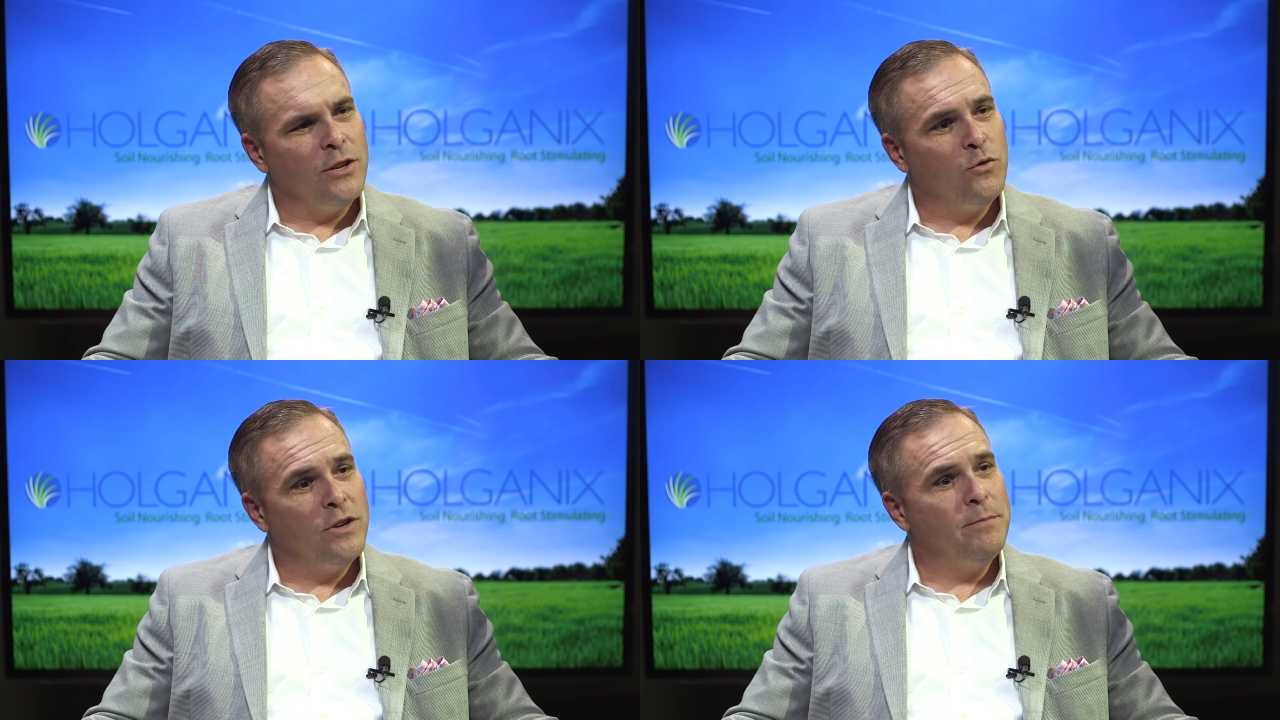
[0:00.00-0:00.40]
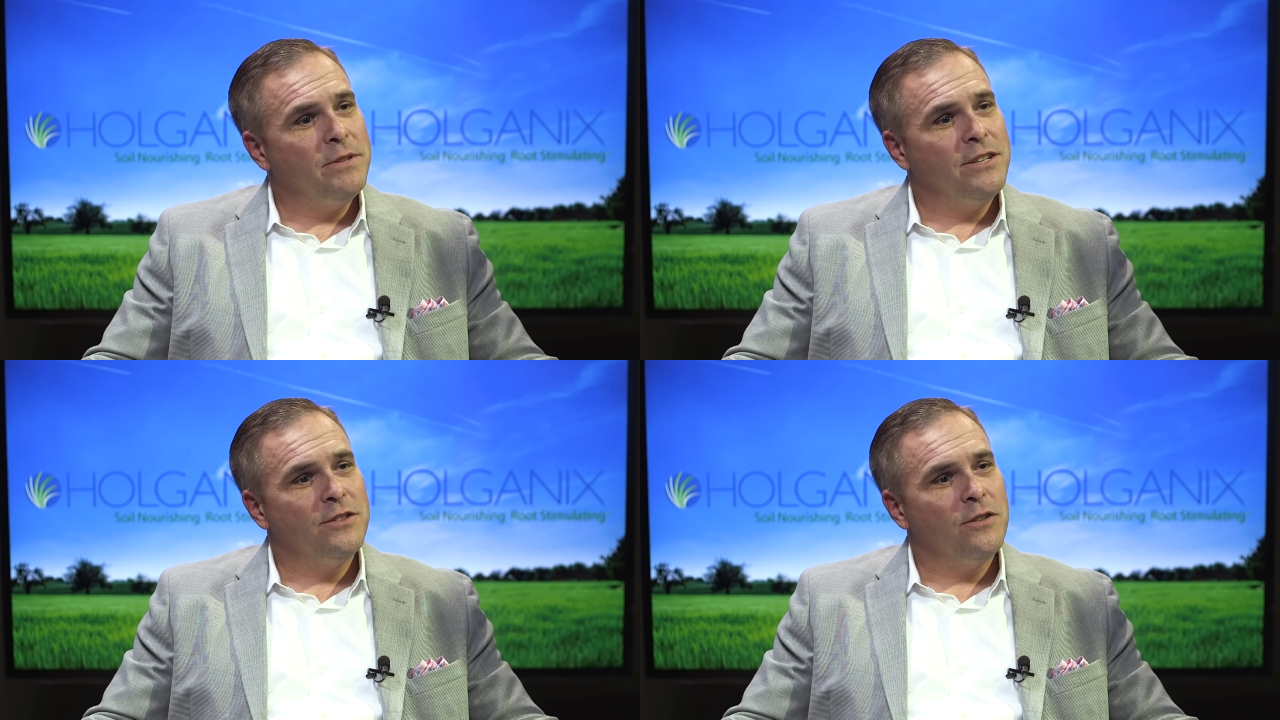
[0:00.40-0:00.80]
Dreams
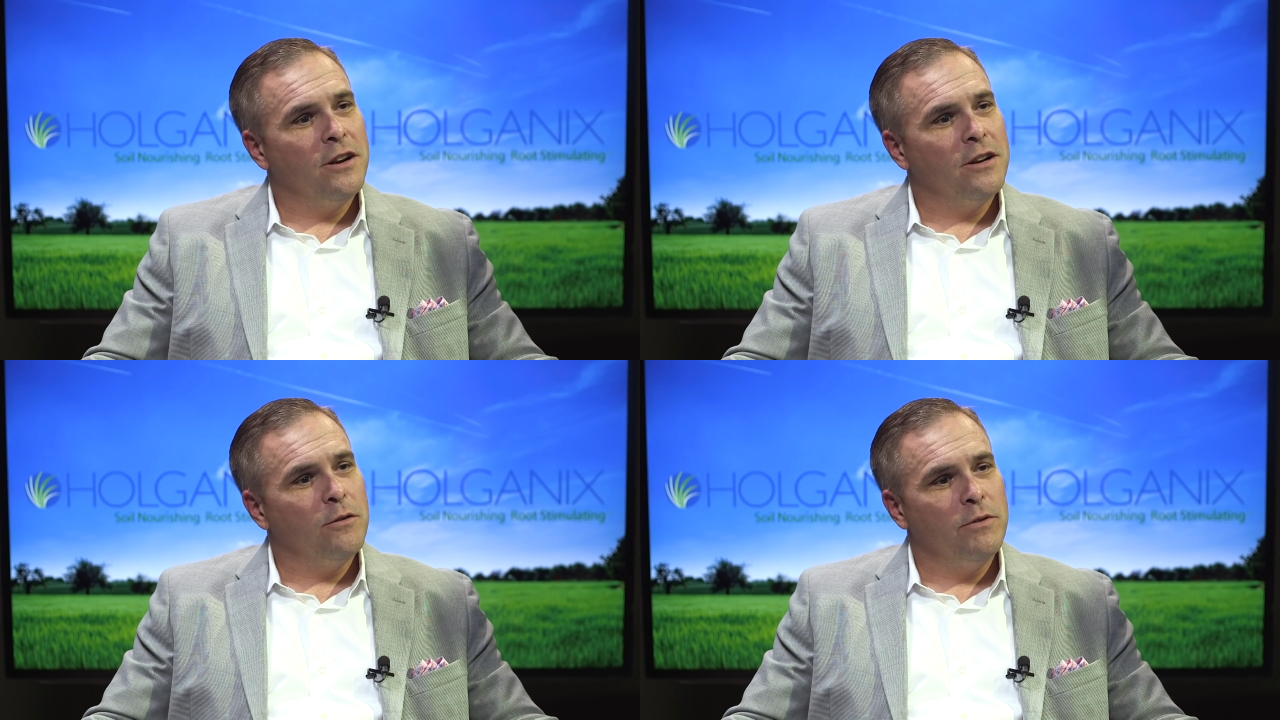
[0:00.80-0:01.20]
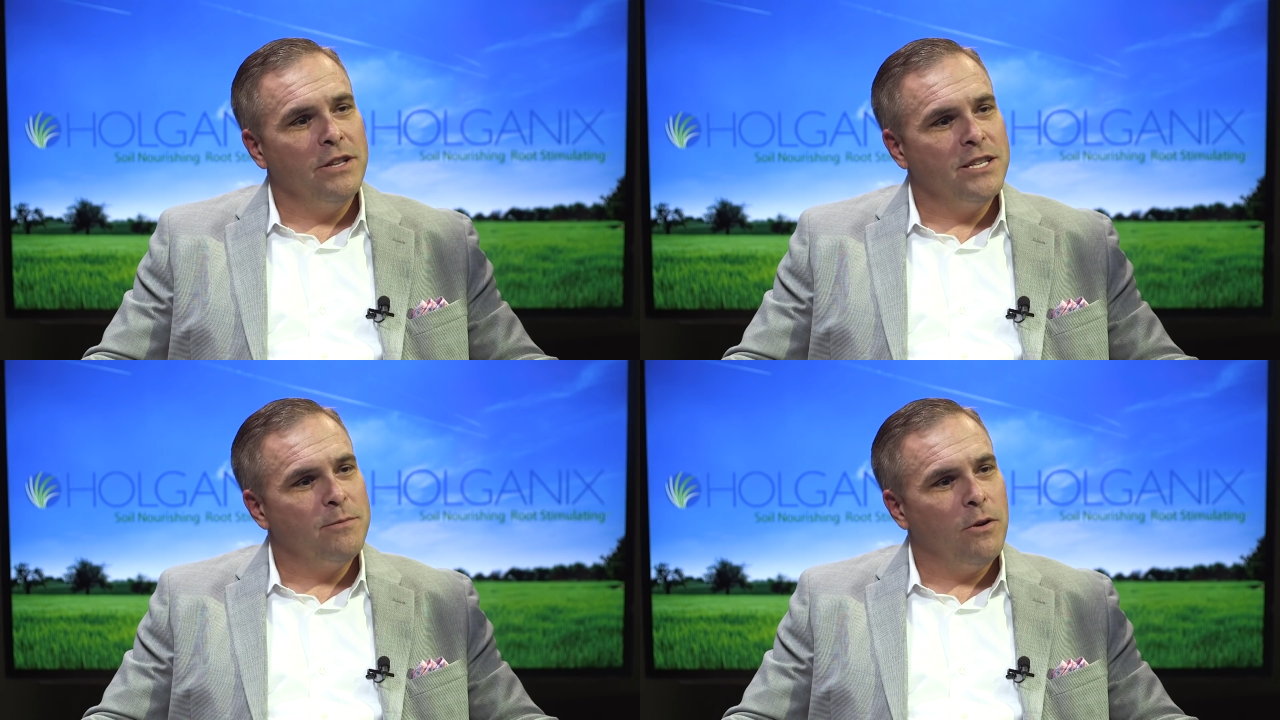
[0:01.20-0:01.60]
can start
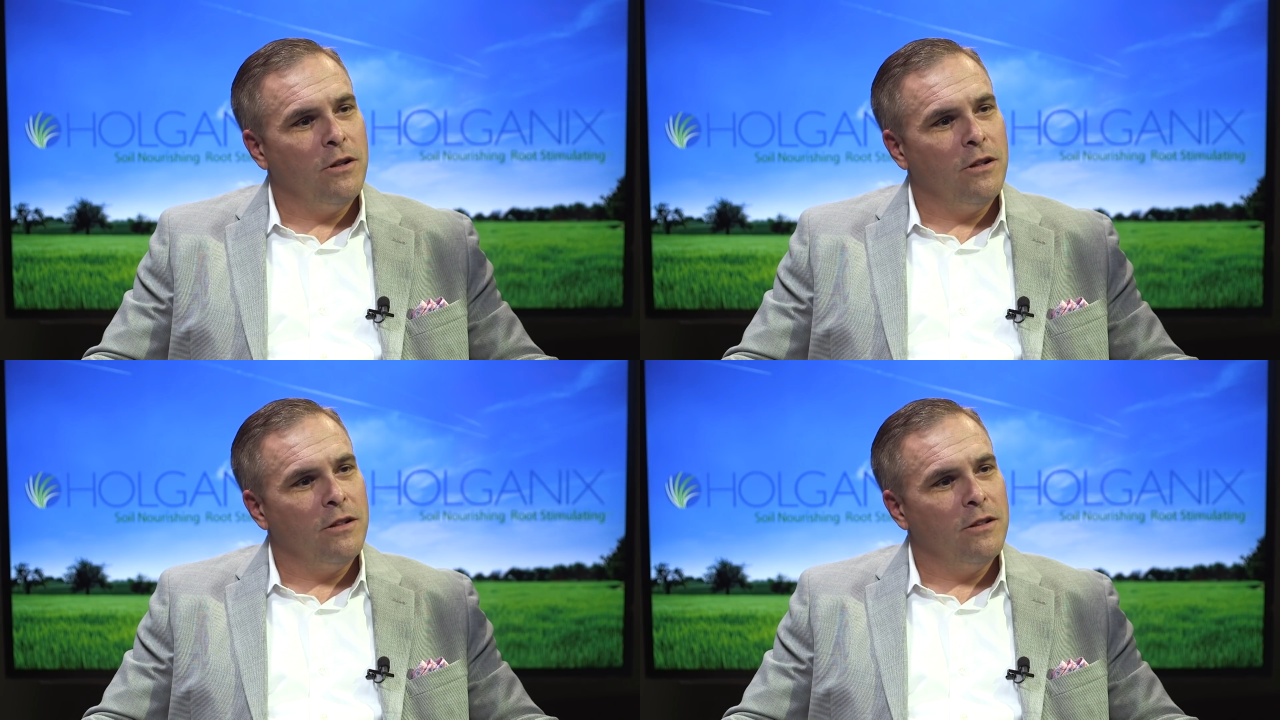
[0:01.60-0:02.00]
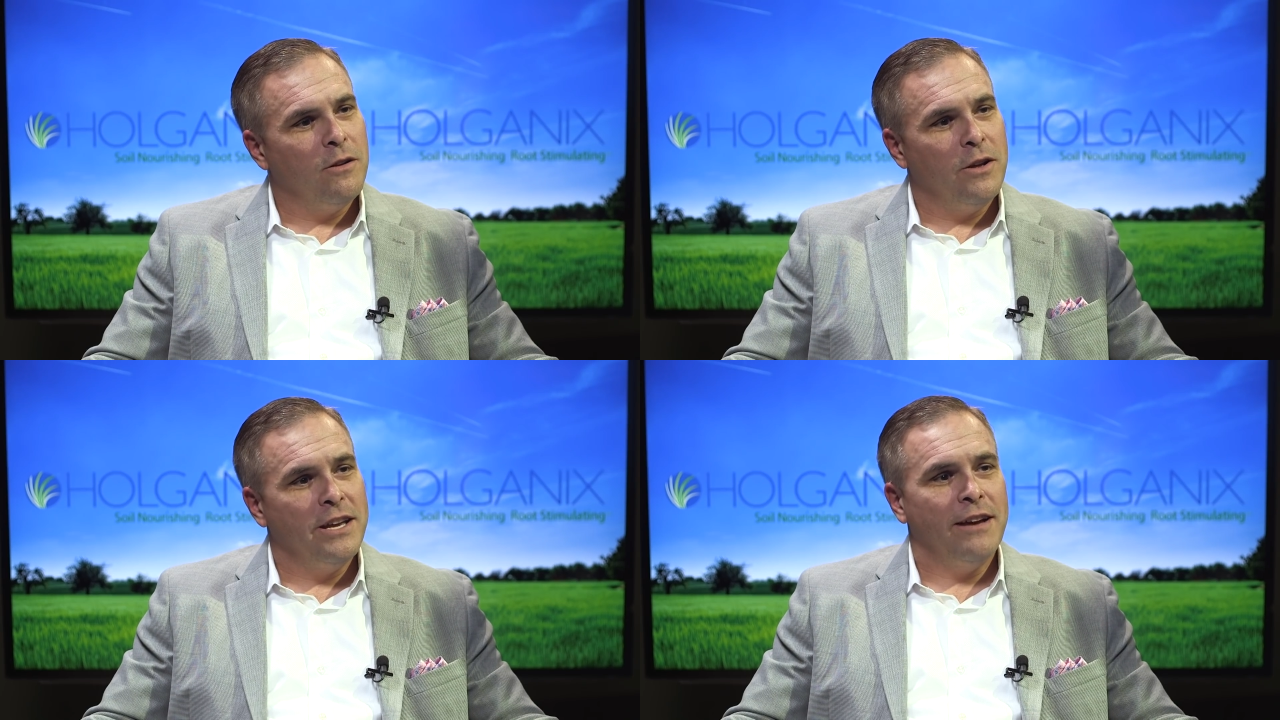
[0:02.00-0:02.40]
really small.
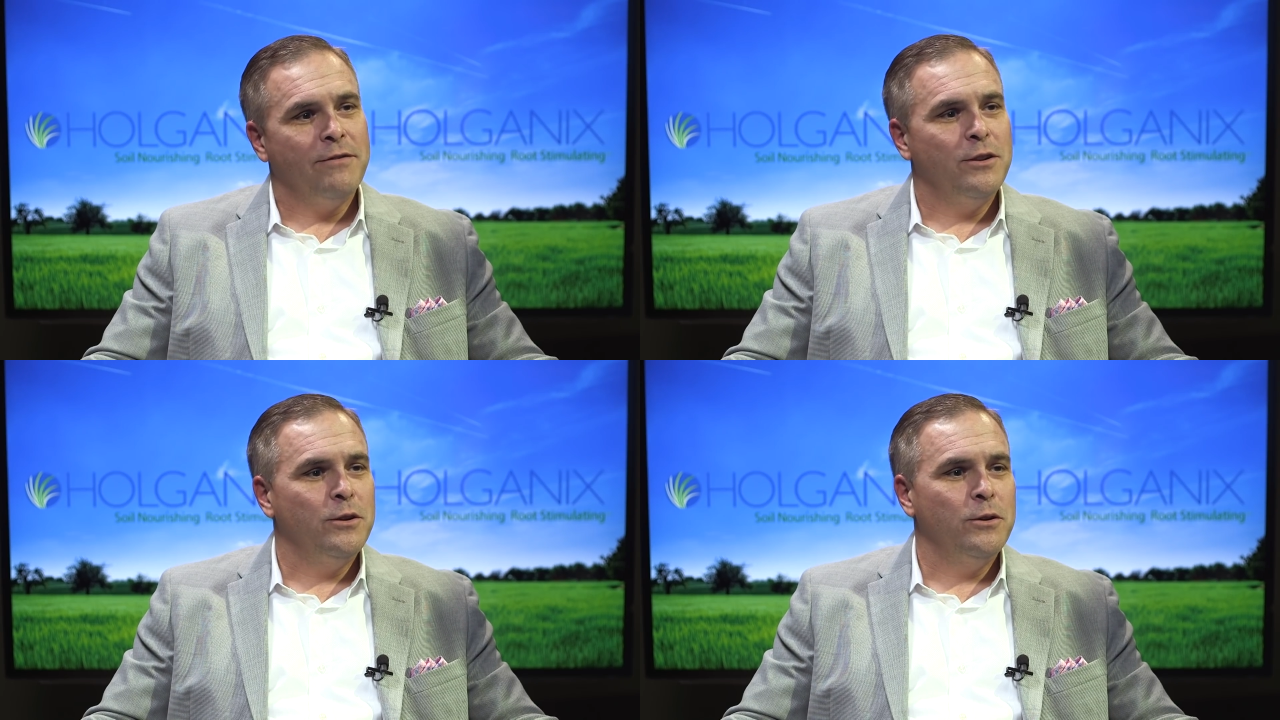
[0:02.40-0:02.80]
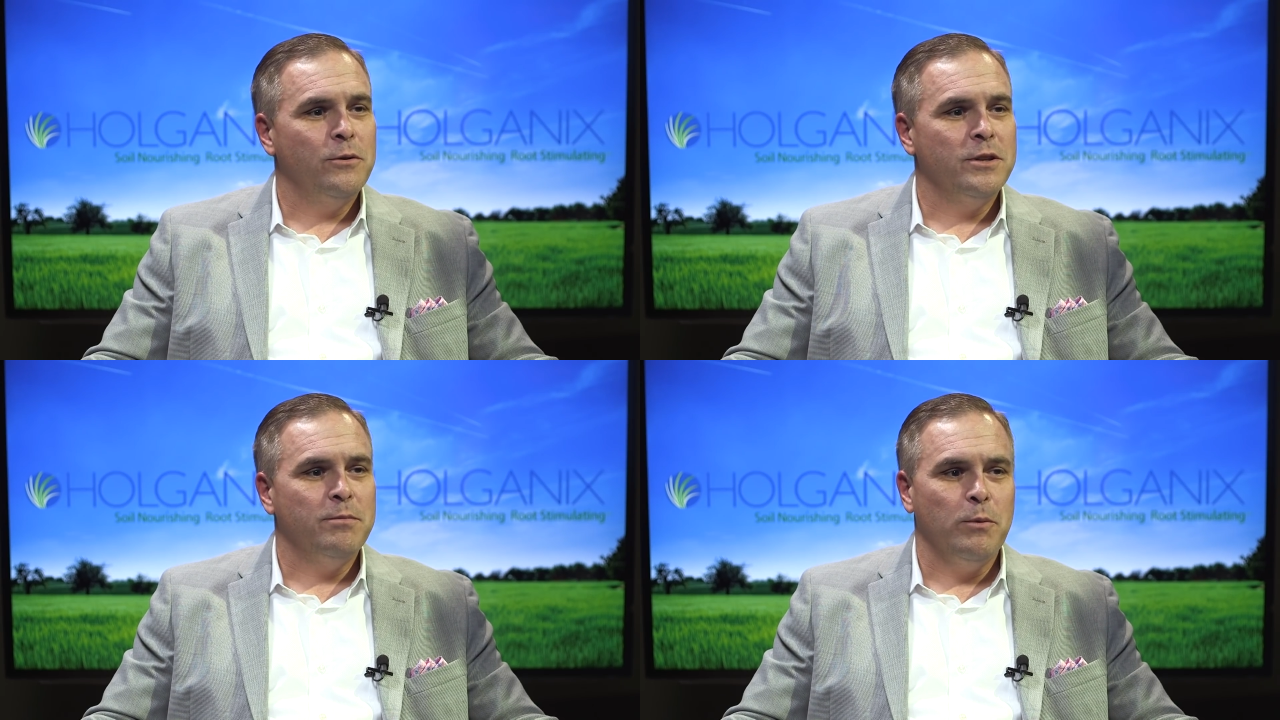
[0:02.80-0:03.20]
All you have to
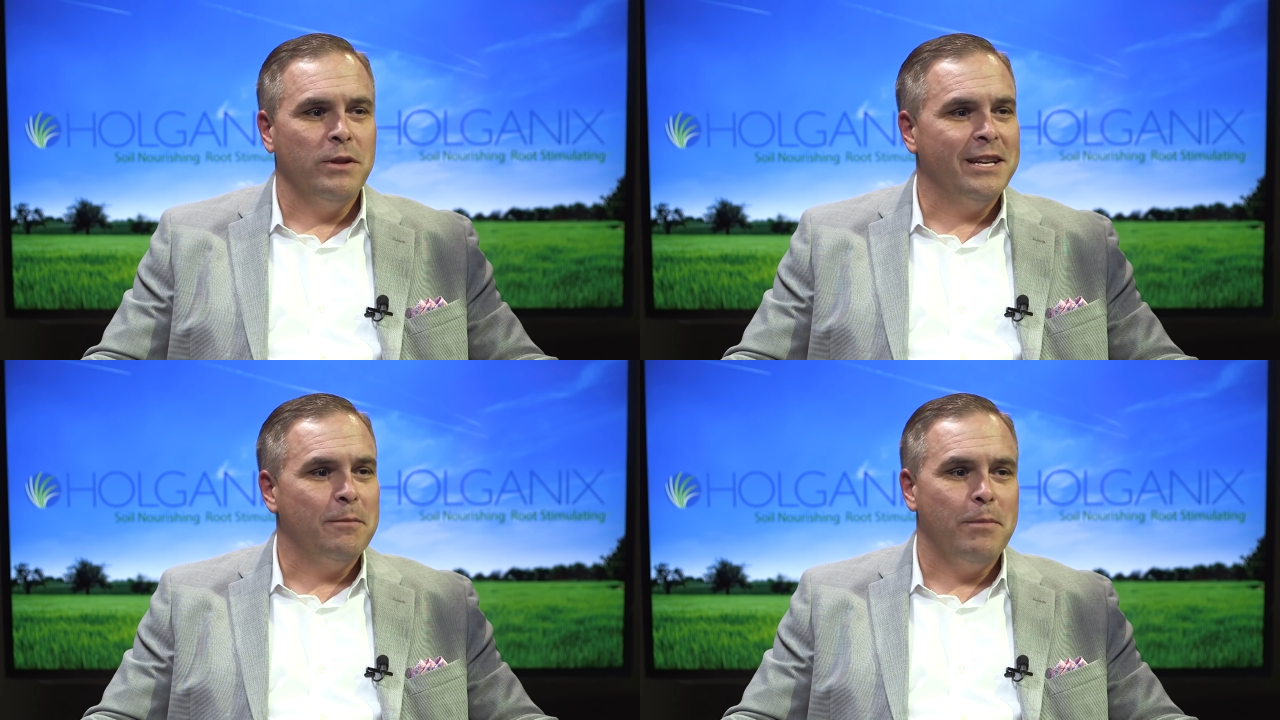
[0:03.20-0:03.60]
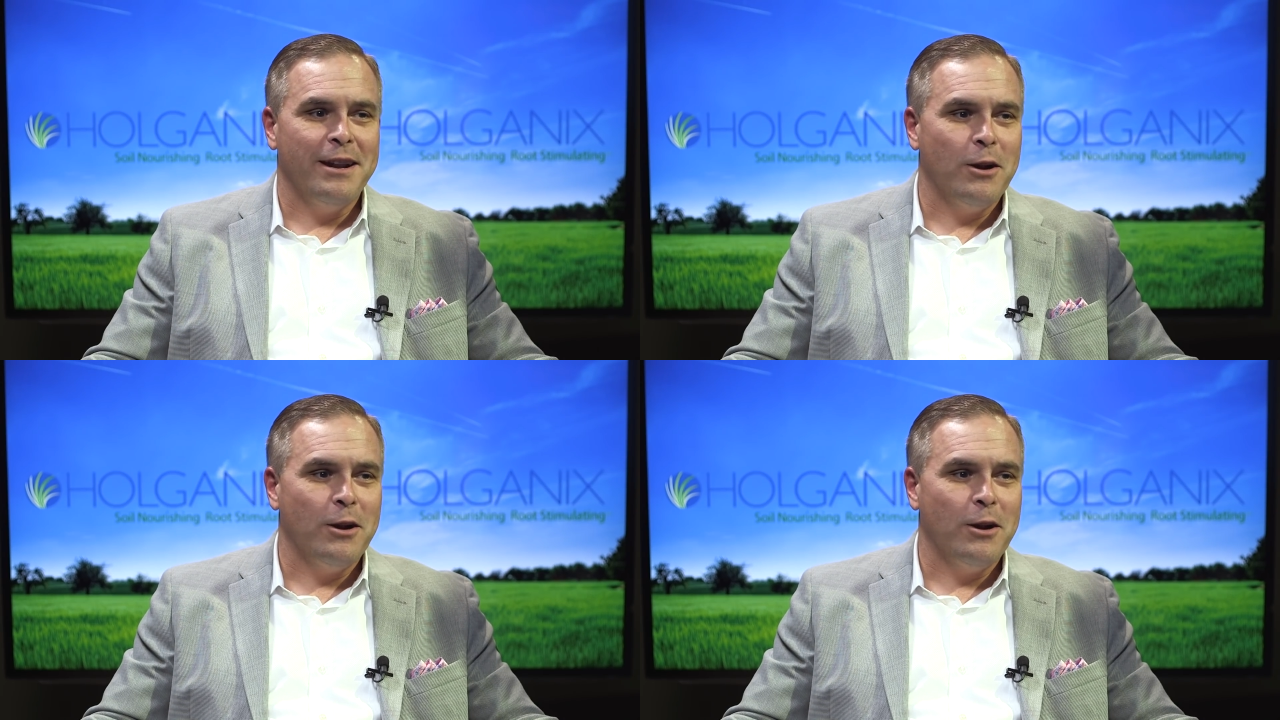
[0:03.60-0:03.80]
do is be willing to bet it